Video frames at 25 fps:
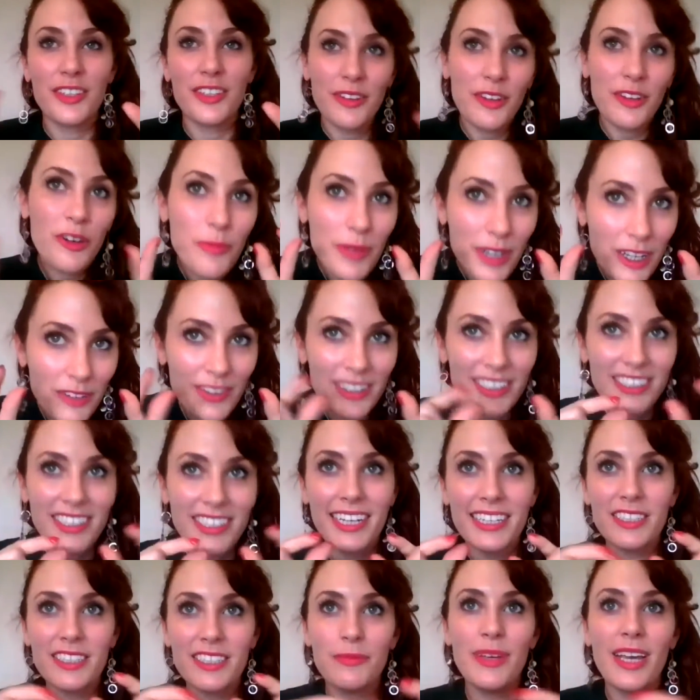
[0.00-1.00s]
a little bit of
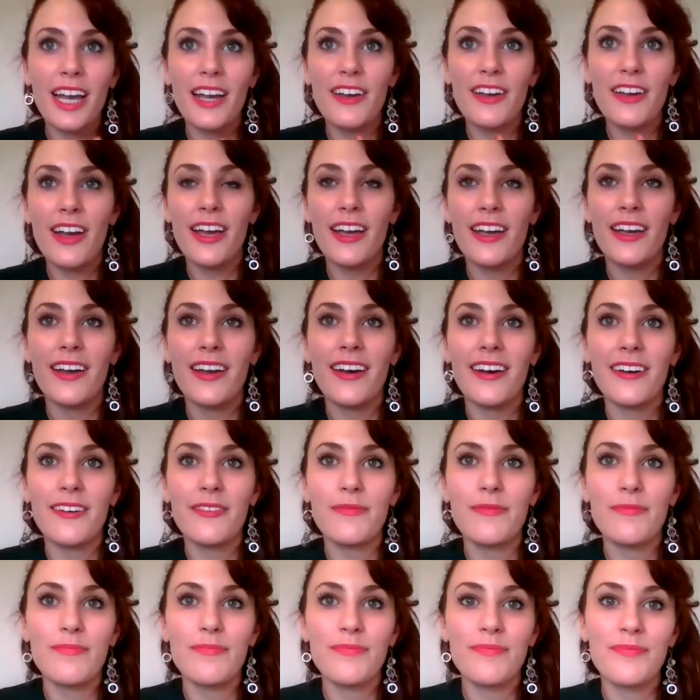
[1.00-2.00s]
insight into me i, I
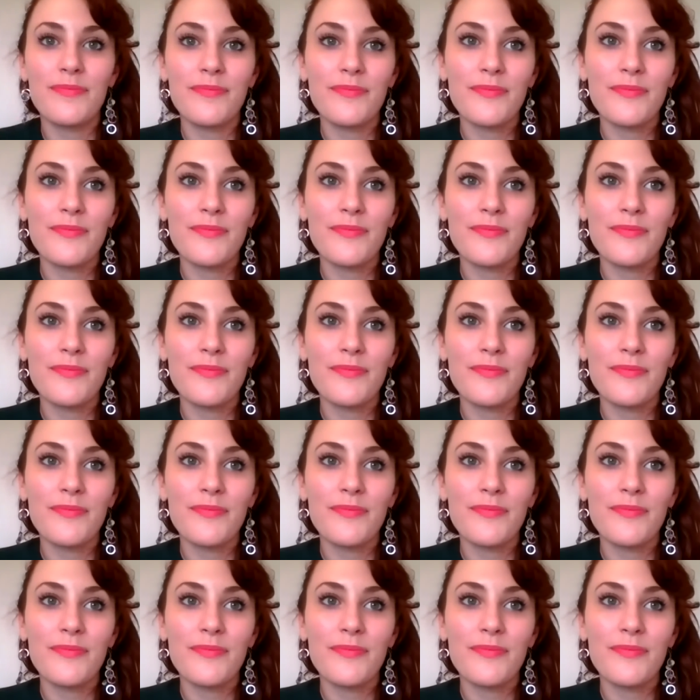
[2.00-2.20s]
um,